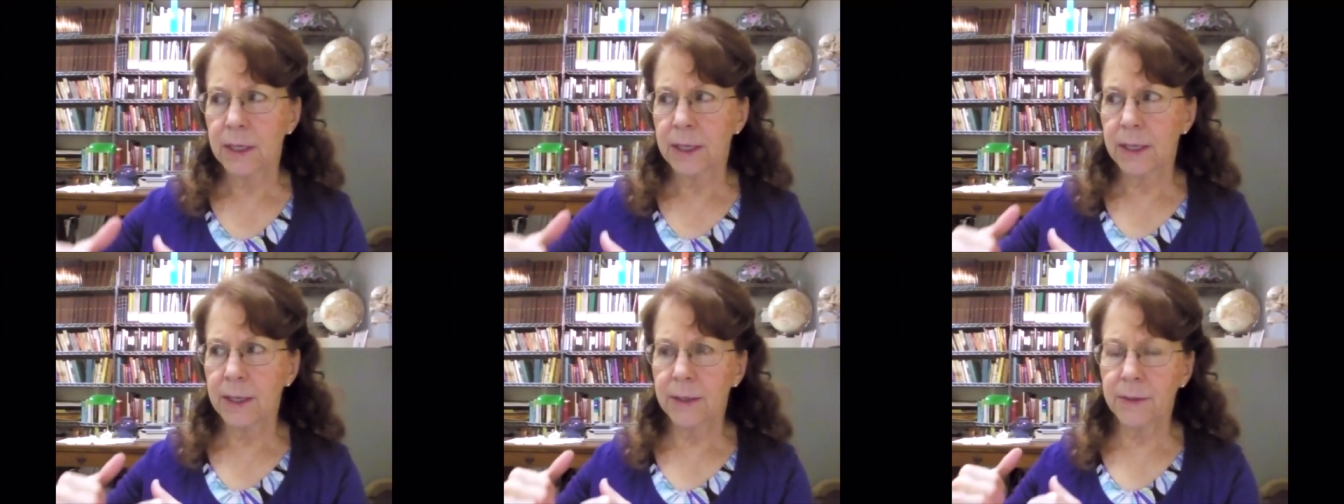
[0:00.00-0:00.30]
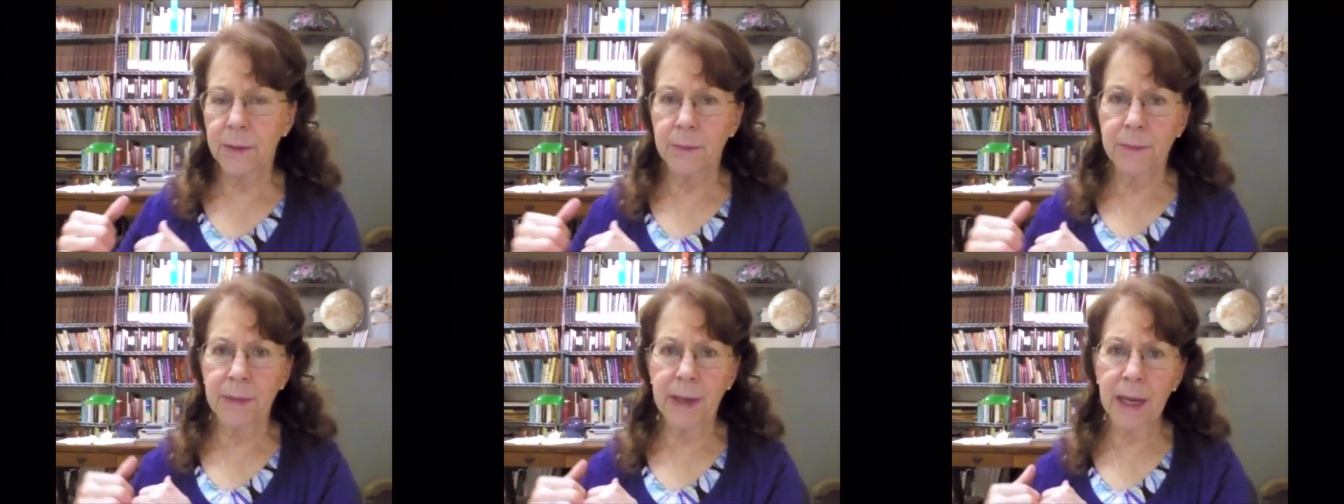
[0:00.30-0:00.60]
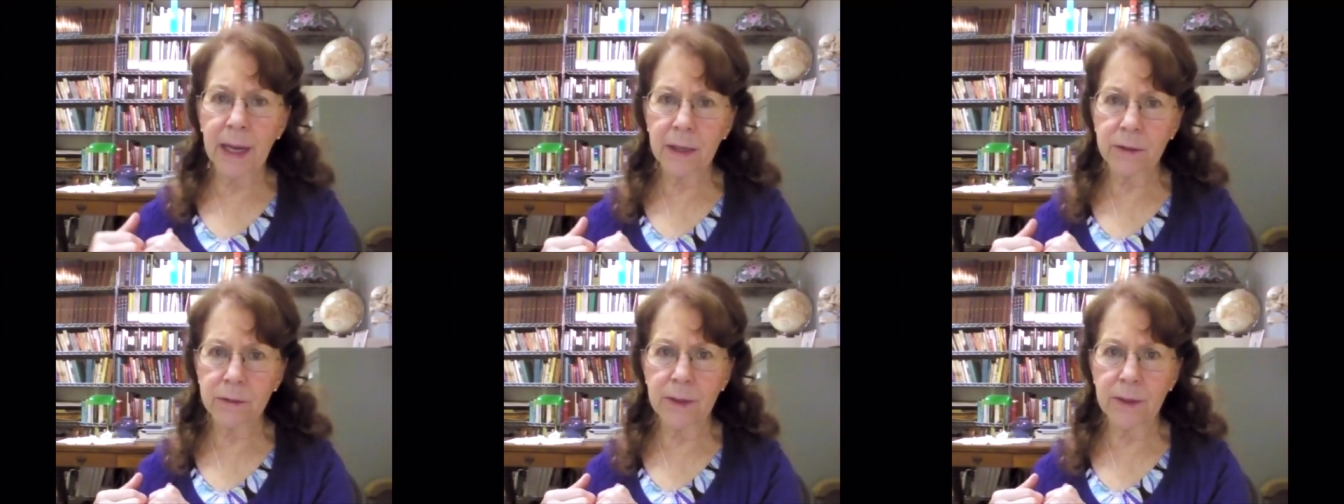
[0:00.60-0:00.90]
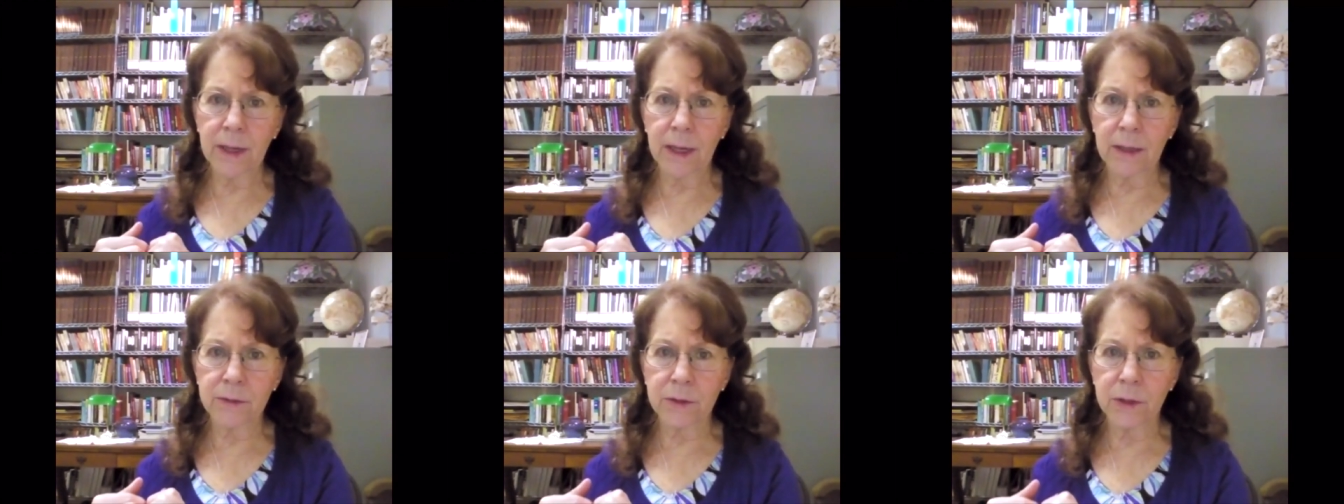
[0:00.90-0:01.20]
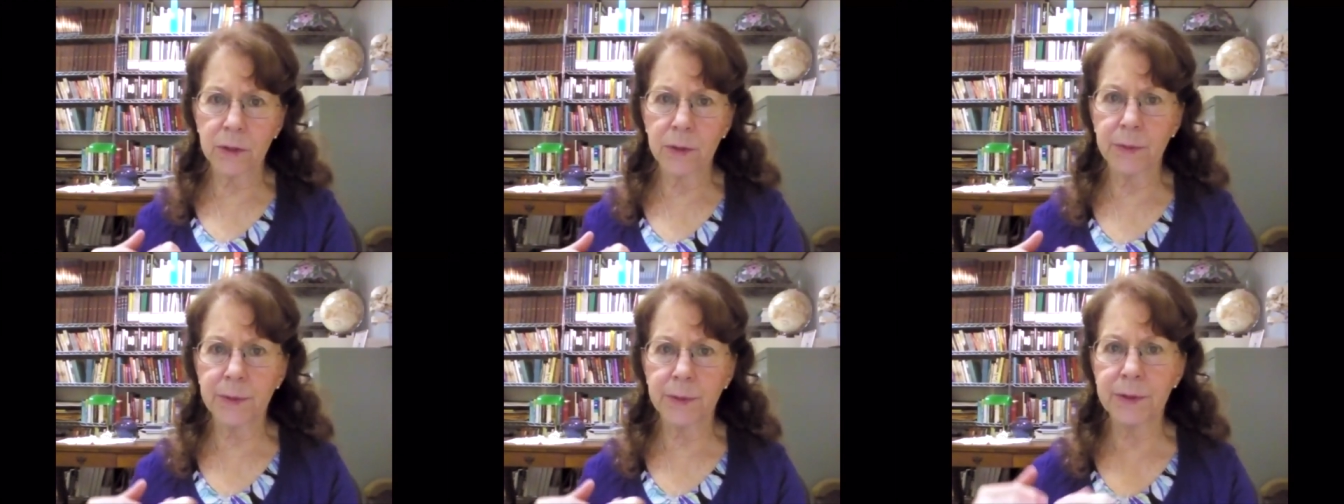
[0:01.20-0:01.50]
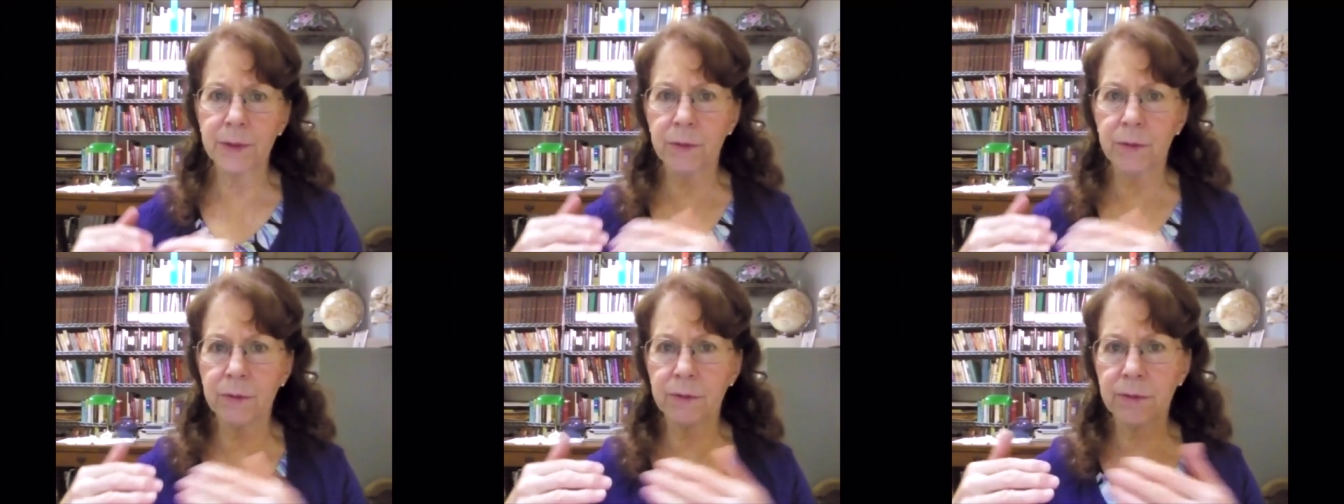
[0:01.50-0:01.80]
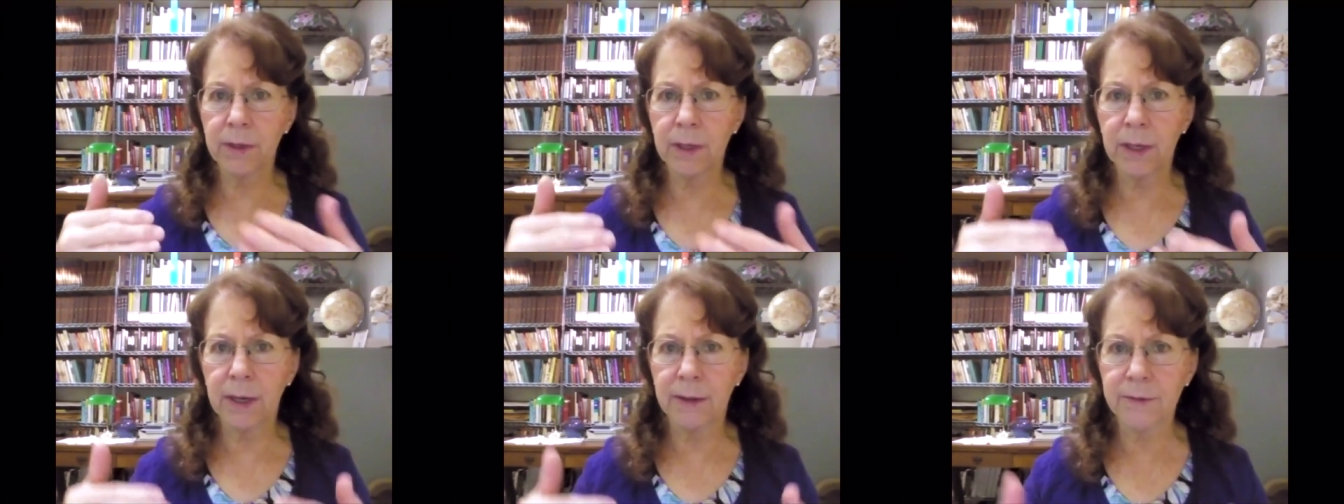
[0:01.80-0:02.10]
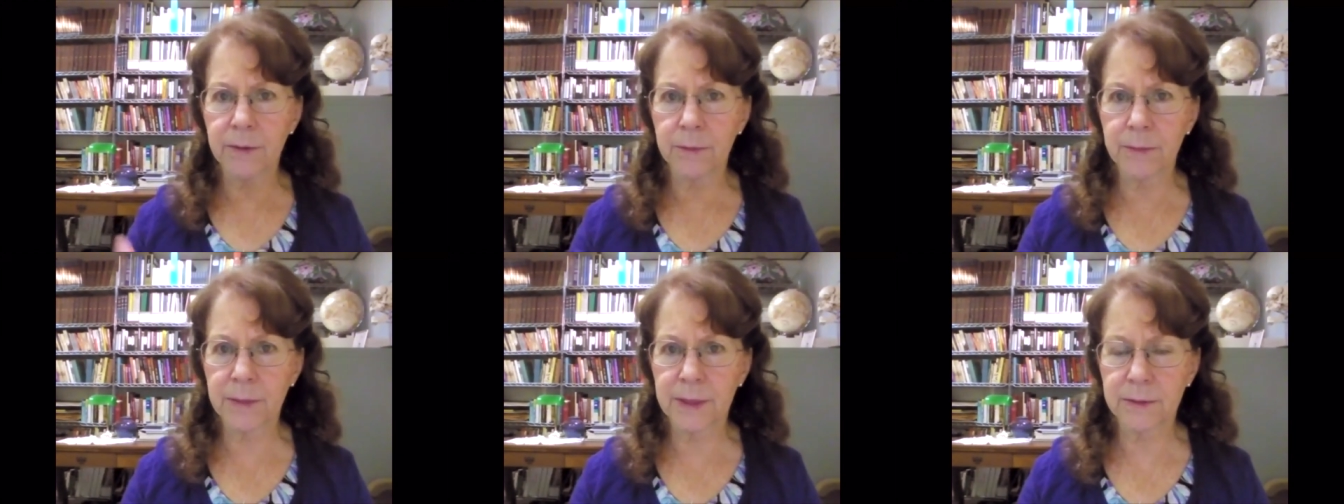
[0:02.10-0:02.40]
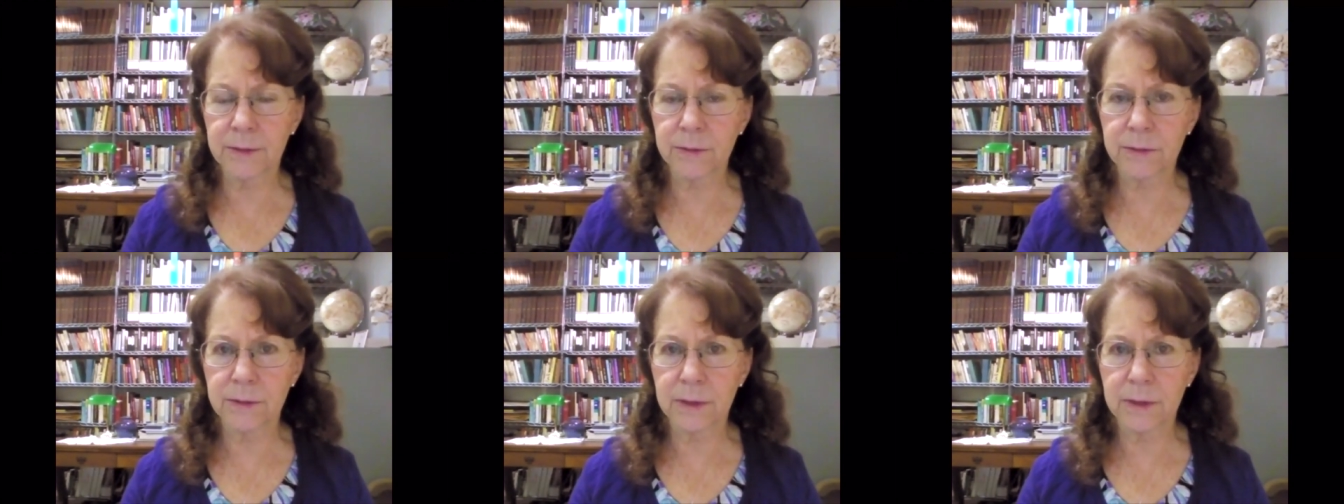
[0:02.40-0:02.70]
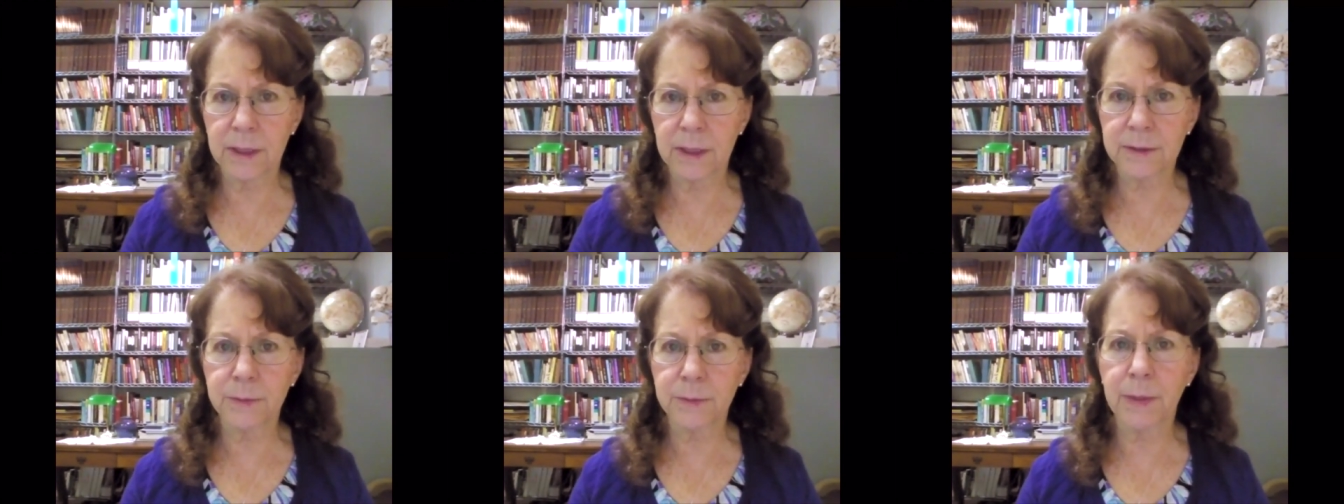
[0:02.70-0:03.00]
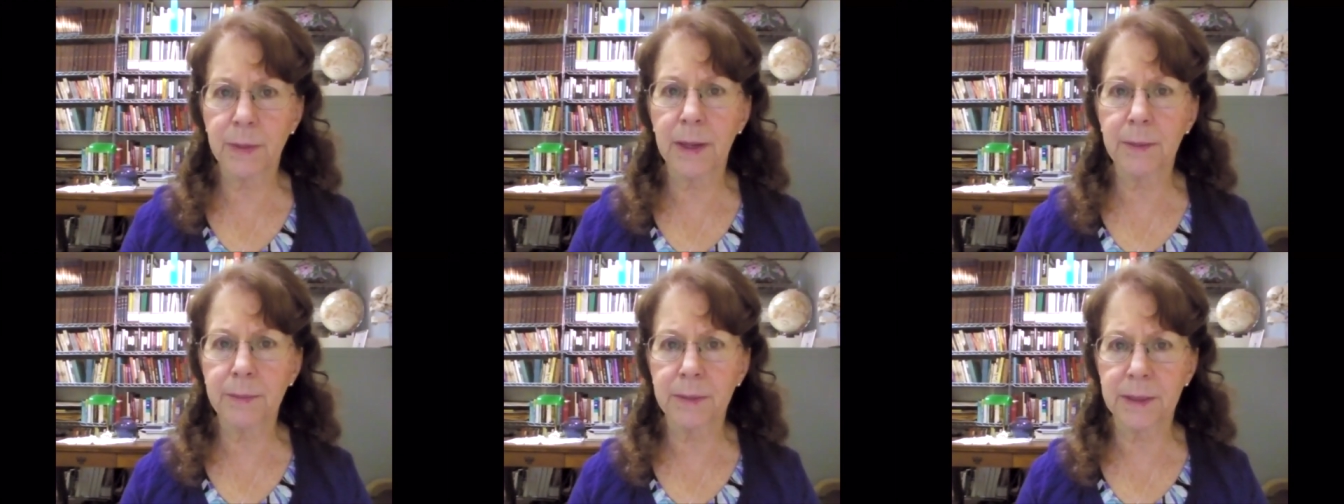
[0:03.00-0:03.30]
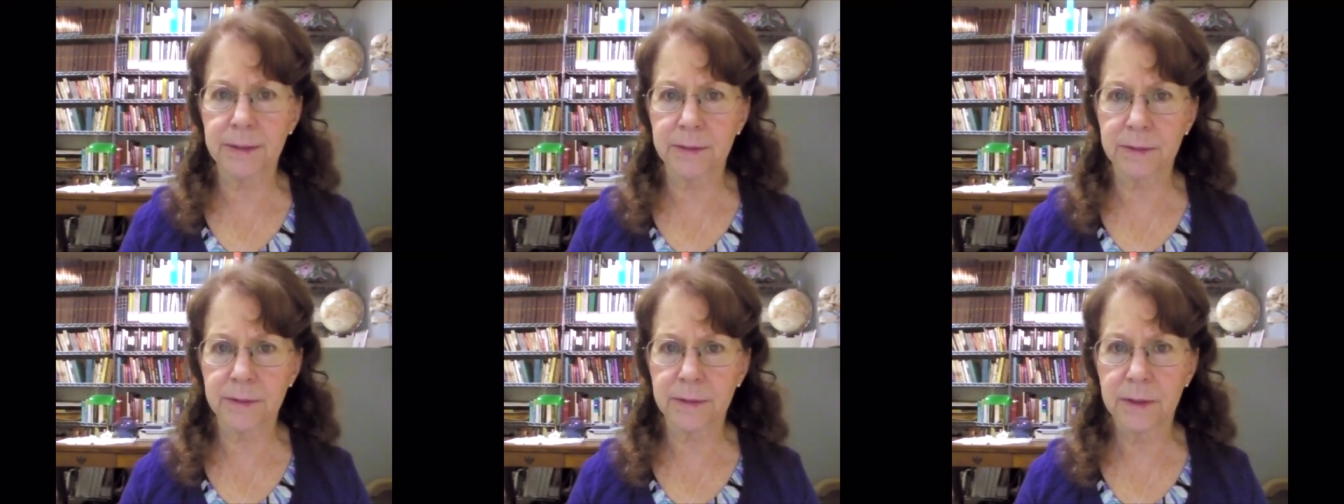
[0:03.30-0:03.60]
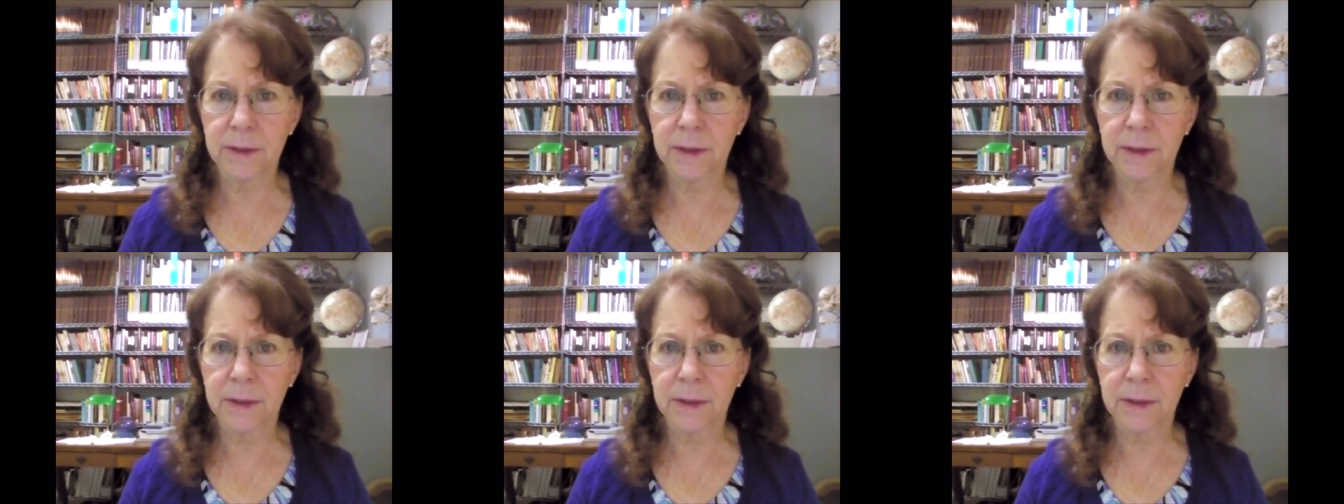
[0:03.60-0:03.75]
in the background who were using governments as puppets.